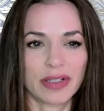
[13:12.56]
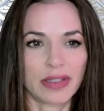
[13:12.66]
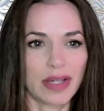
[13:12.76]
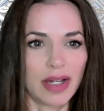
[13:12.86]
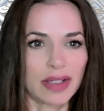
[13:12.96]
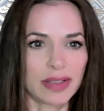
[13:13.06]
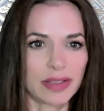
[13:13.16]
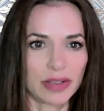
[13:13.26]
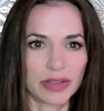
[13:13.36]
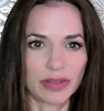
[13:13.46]
yeah,
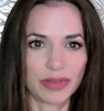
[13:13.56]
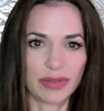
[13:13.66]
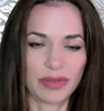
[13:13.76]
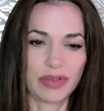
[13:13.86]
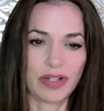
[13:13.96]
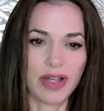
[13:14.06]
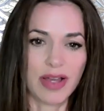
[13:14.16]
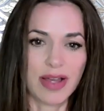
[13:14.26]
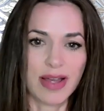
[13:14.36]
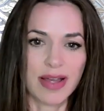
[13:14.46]
so
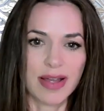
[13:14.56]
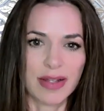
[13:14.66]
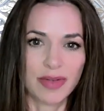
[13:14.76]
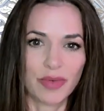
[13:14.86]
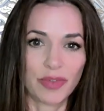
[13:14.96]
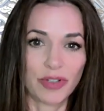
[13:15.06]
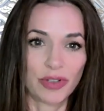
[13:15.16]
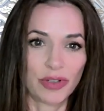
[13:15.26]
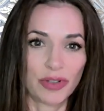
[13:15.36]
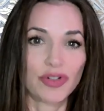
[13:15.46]
the
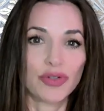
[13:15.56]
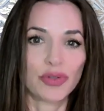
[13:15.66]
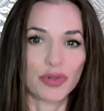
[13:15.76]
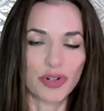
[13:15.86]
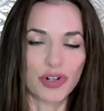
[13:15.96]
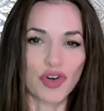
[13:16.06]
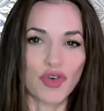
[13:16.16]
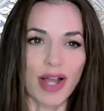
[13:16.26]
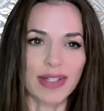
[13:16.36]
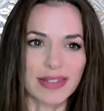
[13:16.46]
new lunar
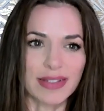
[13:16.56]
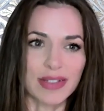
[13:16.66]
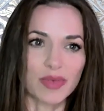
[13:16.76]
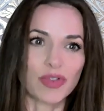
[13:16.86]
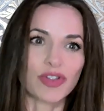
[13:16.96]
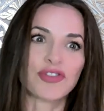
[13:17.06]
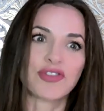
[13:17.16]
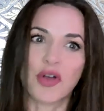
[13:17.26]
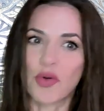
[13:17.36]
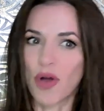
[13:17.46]
crescent will
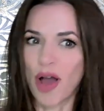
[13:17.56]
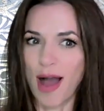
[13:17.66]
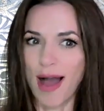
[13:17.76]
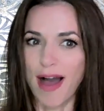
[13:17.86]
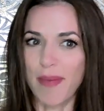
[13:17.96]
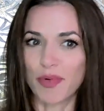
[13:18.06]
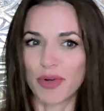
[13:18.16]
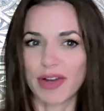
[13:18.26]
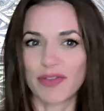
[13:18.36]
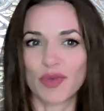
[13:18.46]
show up
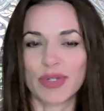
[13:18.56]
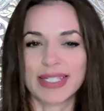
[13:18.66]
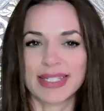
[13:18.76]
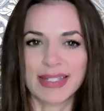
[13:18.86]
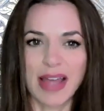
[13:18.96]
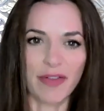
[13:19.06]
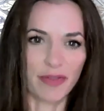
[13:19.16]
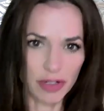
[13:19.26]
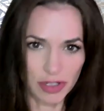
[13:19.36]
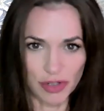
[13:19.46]
whenever we see that
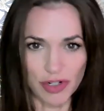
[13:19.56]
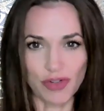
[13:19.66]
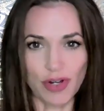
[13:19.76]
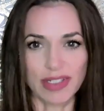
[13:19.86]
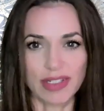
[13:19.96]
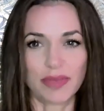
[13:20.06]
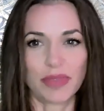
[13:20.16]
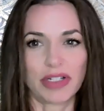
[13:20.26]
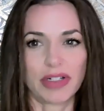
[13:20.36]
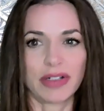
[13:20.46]
first lunar crescent
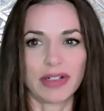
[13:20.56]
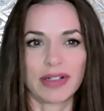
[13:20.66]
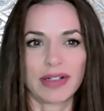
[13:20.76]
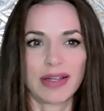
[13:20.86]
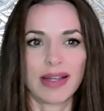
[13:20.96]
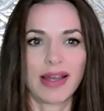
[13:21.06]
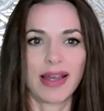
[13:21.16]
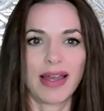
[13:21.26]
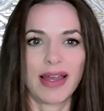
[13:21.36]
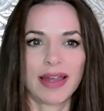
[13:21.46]
appear.
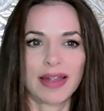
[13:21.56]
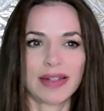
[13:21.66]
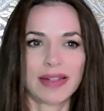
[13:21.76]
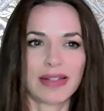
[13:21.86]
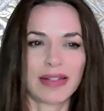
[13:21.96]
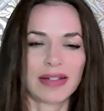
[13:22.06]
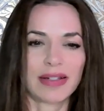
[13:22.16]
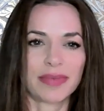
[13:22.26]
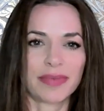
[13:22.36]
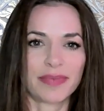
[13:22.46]
And
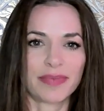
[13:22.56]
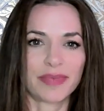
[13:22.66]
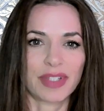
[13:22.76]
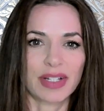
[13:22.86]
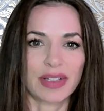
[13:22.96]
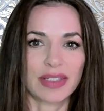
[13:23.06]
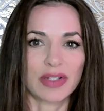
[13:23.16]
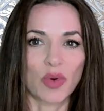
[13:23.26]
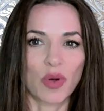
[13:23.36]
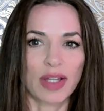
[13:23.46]
it's
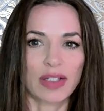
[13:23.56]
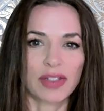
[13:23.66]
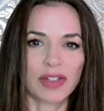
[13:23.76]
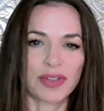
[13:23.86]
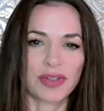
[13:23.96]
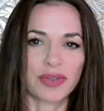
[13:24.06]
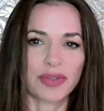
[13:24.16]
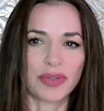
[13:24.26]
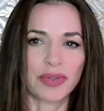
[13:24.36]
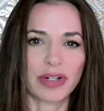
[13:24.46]
going
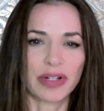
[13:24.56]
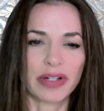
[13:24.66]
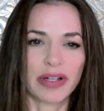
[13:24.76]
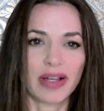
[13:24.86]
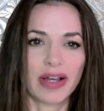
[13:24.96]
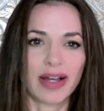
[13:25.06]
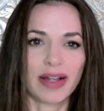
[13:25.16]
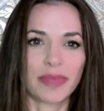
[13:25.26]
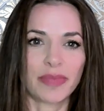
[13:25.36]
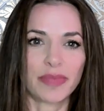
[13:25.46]
to
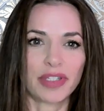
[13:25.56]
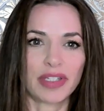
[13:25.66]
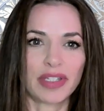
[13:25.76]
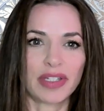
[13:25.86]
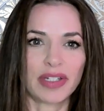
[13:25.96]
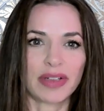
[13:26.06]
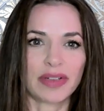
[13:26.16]
be